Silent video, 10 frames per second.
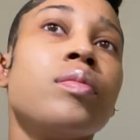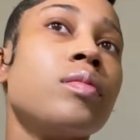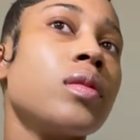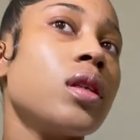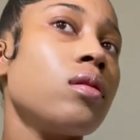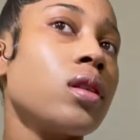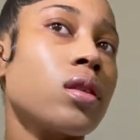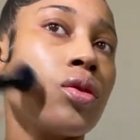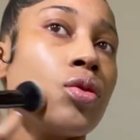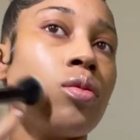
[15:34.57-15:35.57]
It don't
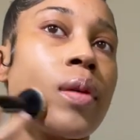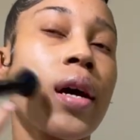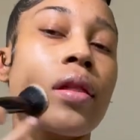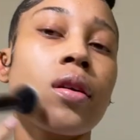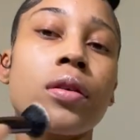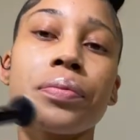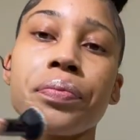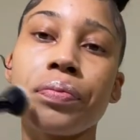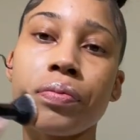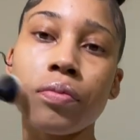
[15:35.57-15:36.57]
look too bad though.
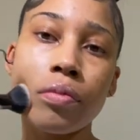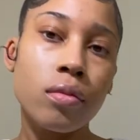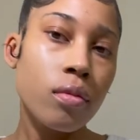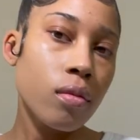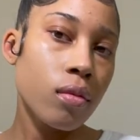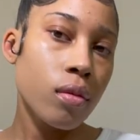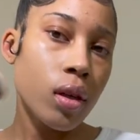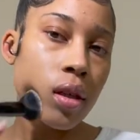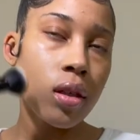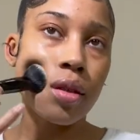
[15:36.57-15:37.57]

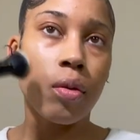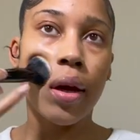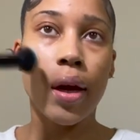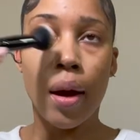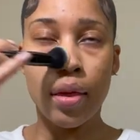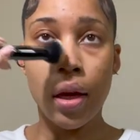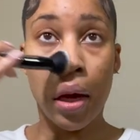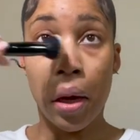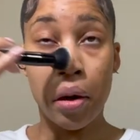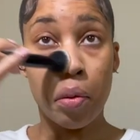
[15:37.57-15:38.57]
It's okay. I think I
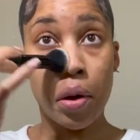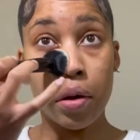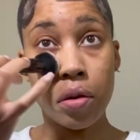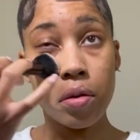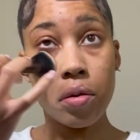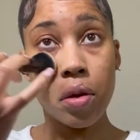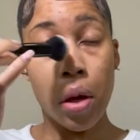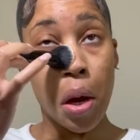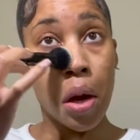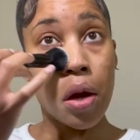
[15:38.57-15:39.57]
could have went a little
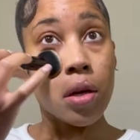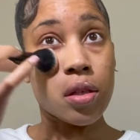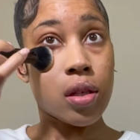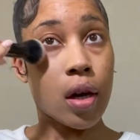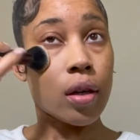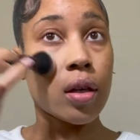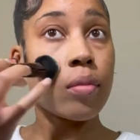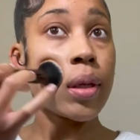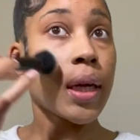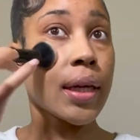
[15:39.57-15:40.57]
darker,
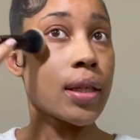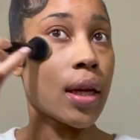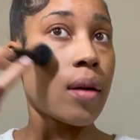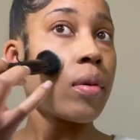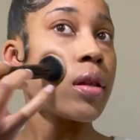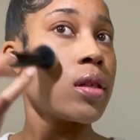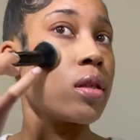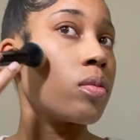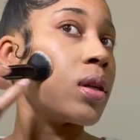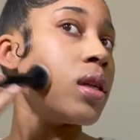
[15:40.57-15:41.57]
but like I said, I bought
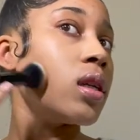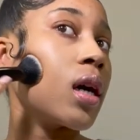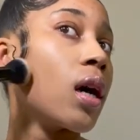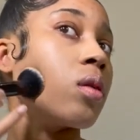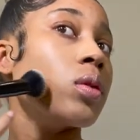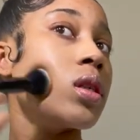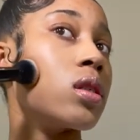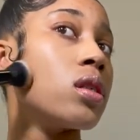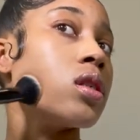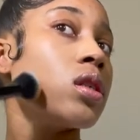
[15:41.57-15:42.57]
this when I was
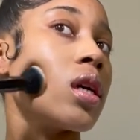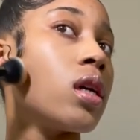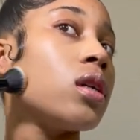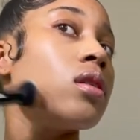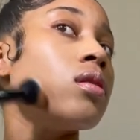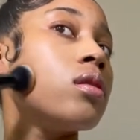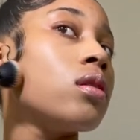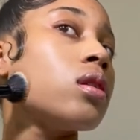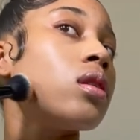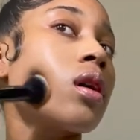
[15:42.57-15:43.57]
this shade,
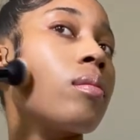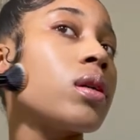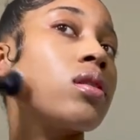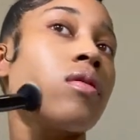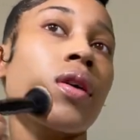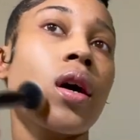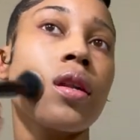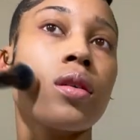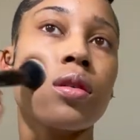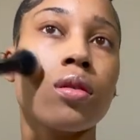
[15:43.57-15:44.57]
and I must have gotten
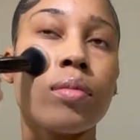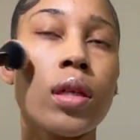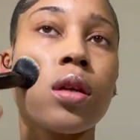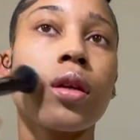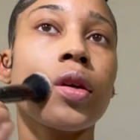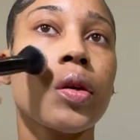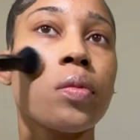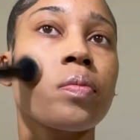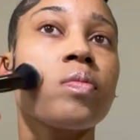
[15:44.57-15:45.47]
a little bit darker.